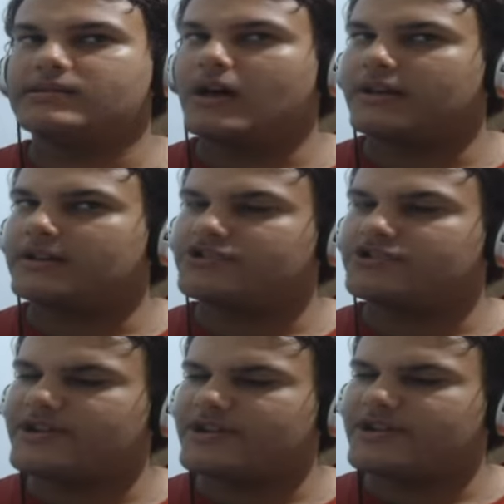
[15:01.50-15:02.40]
not
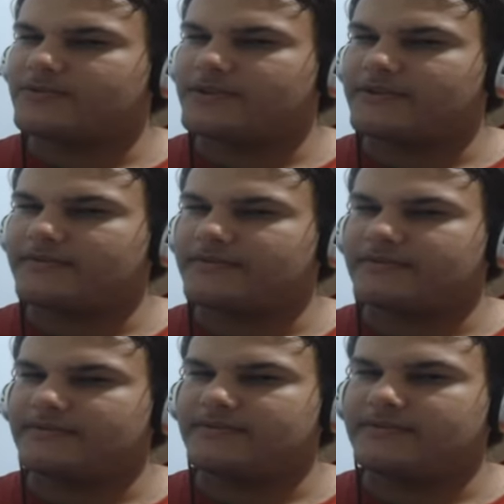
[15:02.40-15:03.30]
shared with
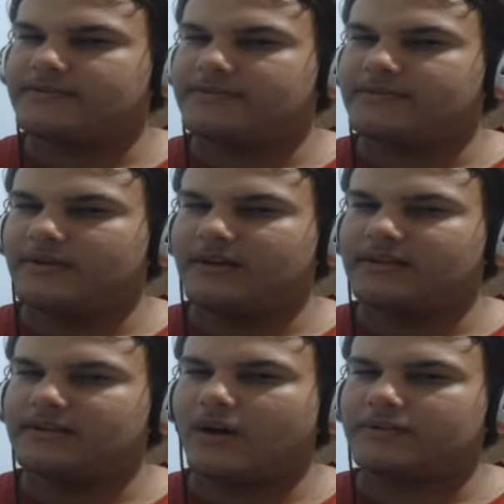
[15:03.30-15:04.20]

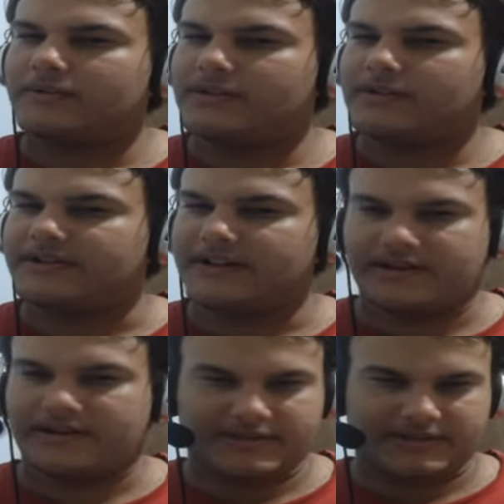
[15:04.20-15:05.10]
all the other
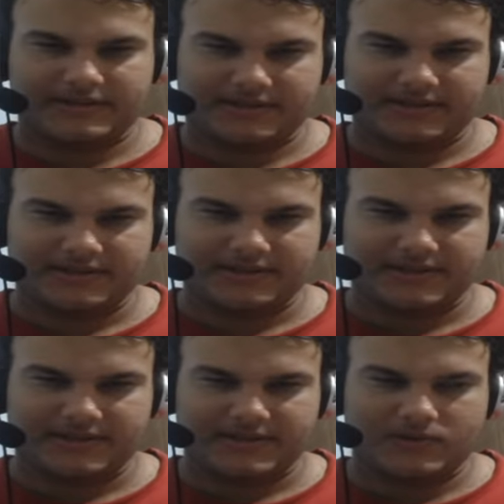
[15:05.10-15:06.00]
characters,
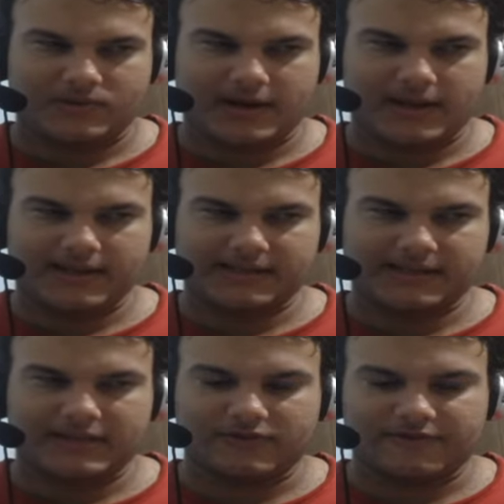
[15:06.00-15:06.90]
or at least
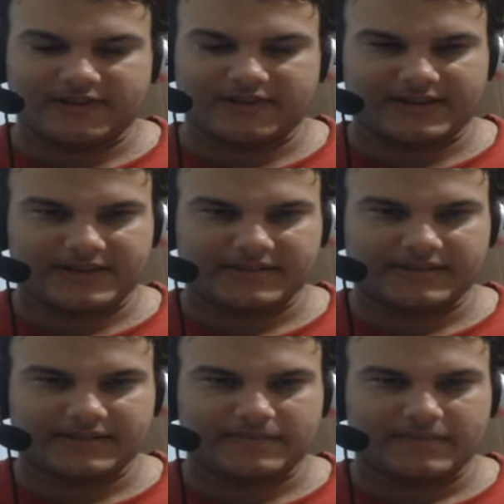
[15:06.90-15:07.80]
I don't think it
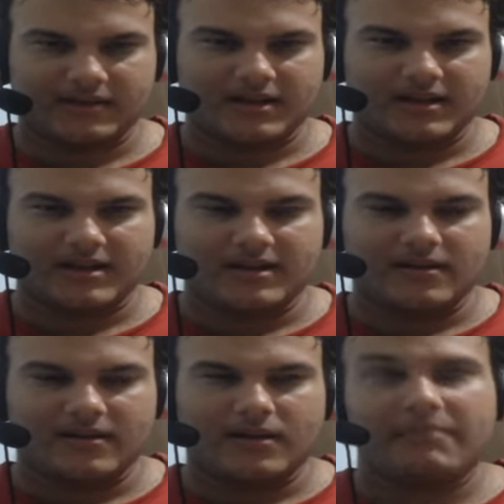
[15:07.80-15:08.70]
is.
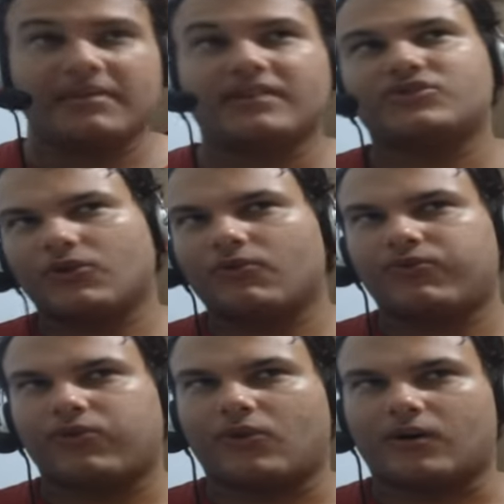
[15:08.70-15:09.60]
I mean, so
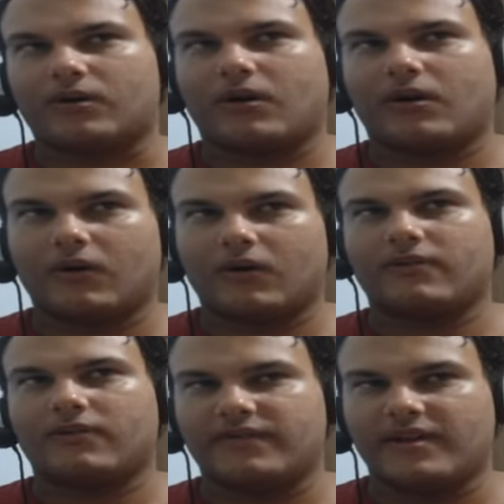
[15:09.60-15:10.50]
far
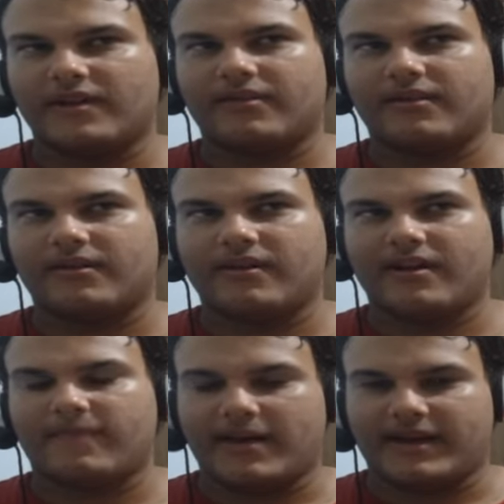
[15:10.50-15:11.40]
all of them
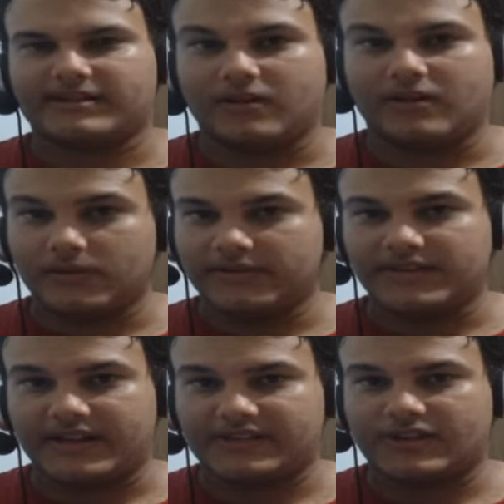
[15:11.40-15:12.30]
have passing all the
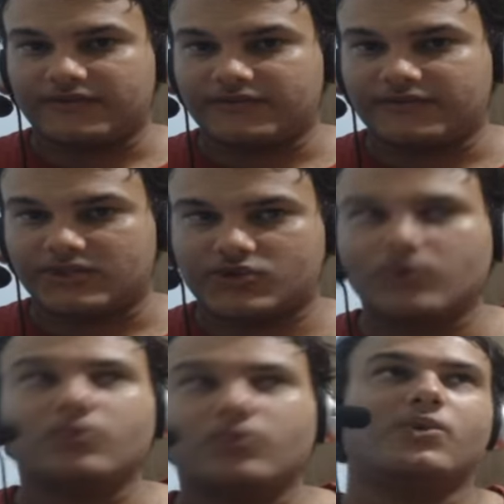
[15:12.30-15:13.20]
tests of the
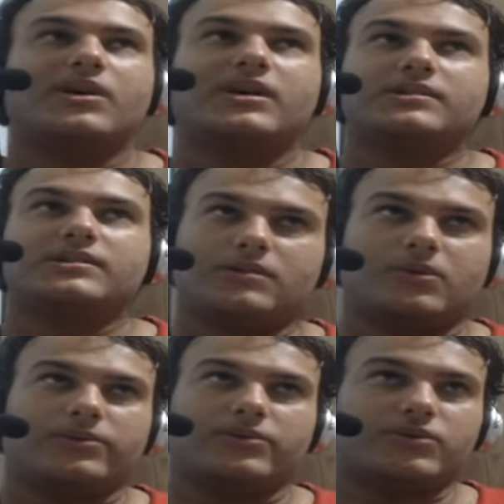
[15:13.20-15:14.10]
school,
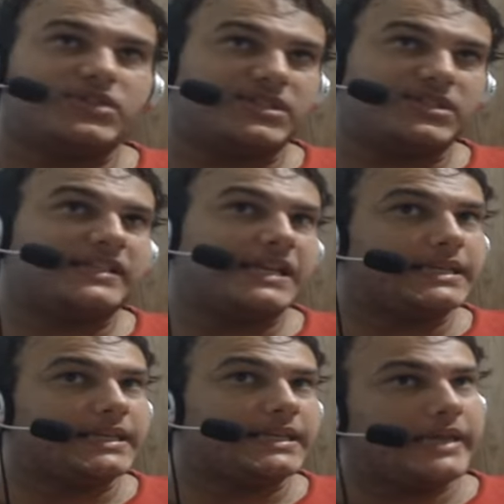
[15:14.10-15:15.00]
so you could say
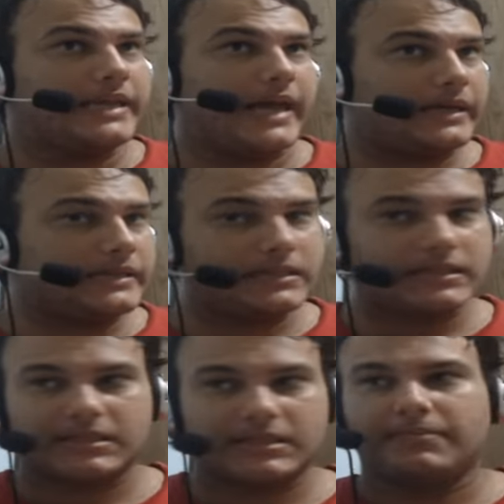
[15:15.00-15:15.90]
that
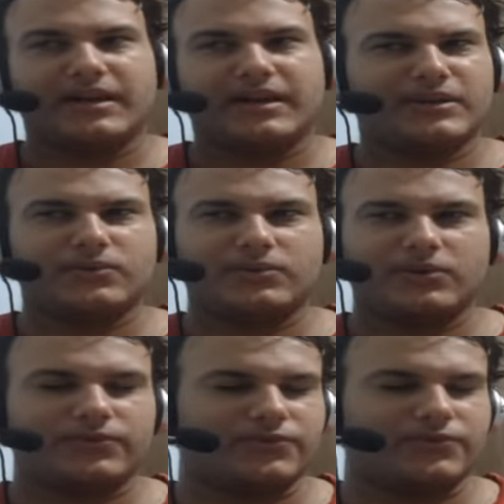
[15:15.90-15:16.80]
yes, but I don't
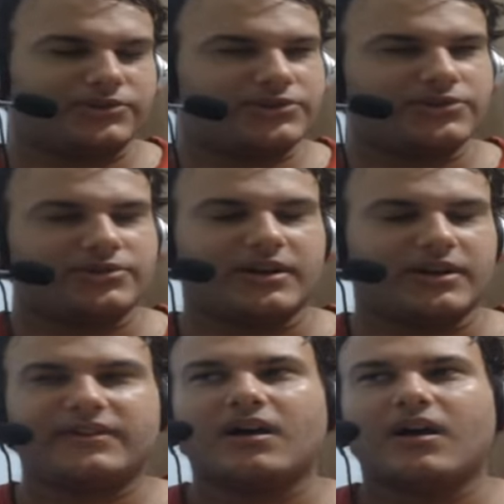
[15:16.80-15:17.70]
know for sure. I
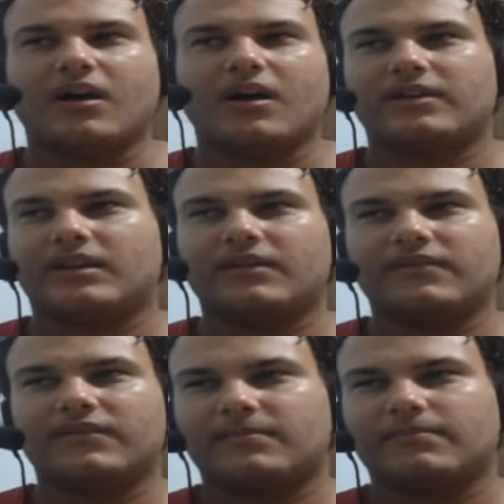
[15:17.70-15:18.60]
think like
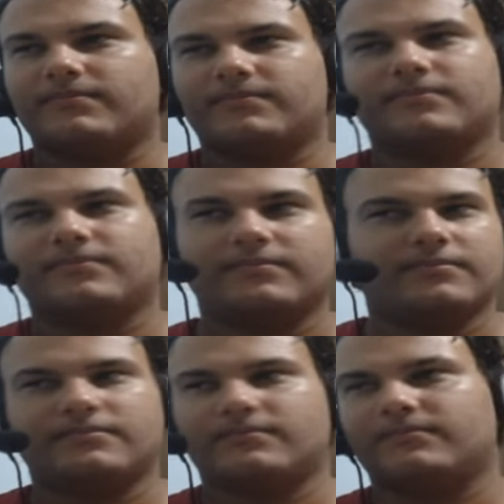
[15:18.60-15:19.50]
even
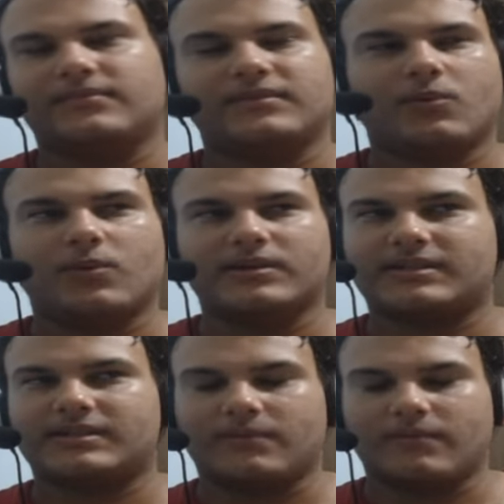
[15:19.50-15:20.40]
the ones
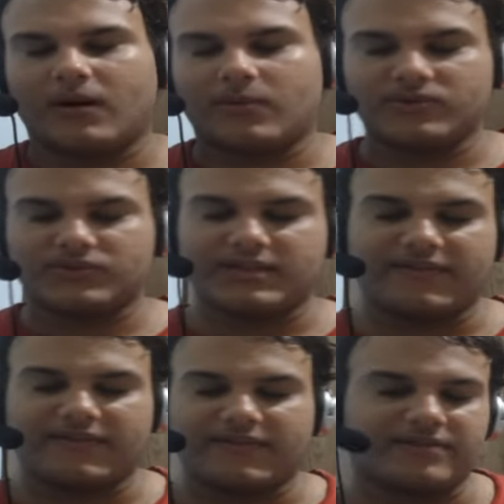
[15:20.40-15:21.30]
that almost
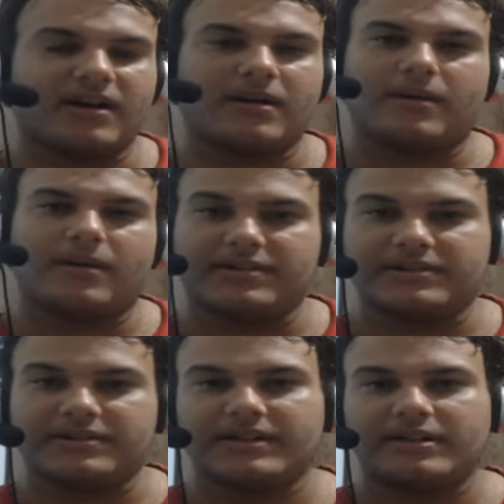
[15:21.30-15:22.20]
never
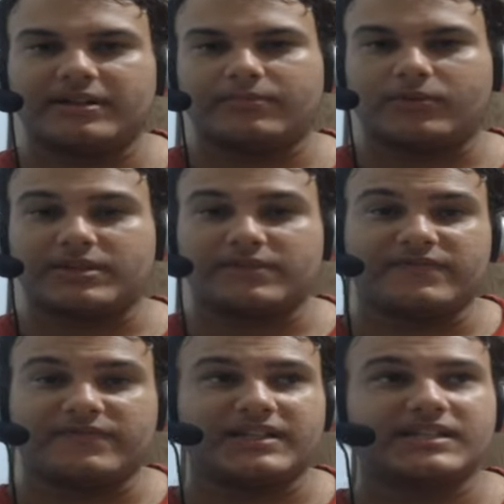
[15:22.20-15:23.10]
appear in important
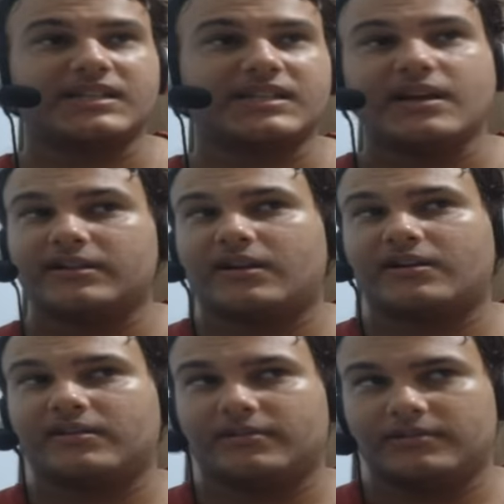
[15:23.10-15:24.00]
things, they
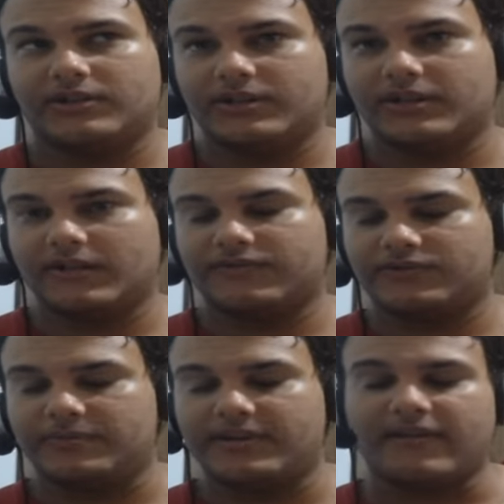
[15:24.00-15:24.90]
are good enough
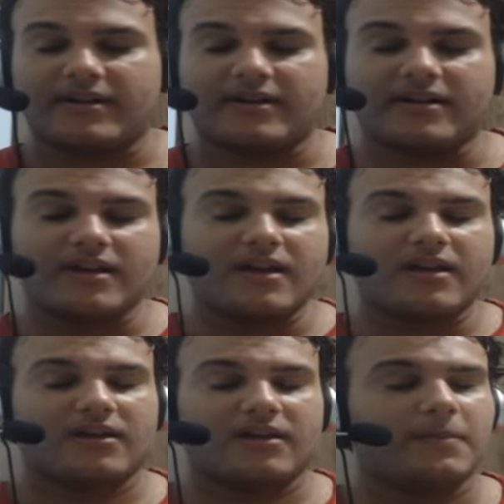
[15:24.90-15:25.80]
to be there.
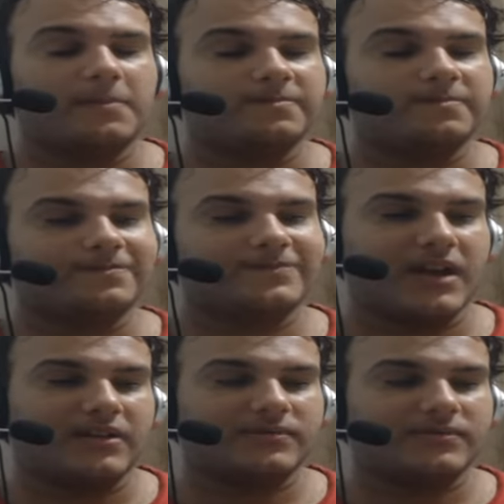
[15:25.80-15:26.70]

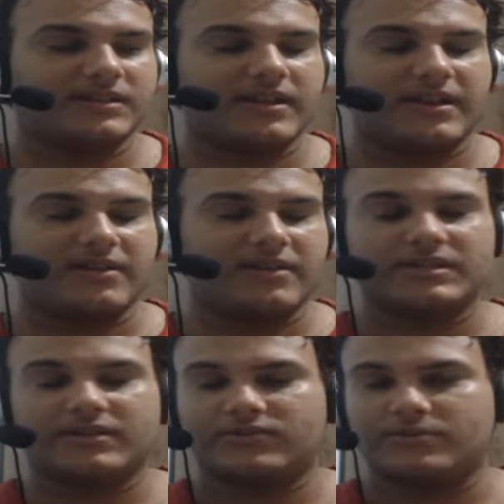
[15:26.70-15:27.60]
I don't see any
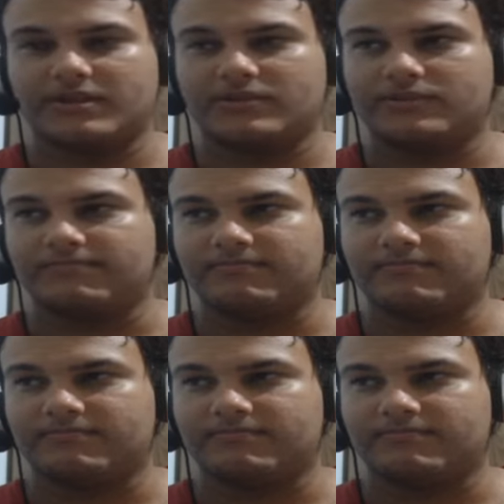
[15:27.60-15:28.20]
reason to me to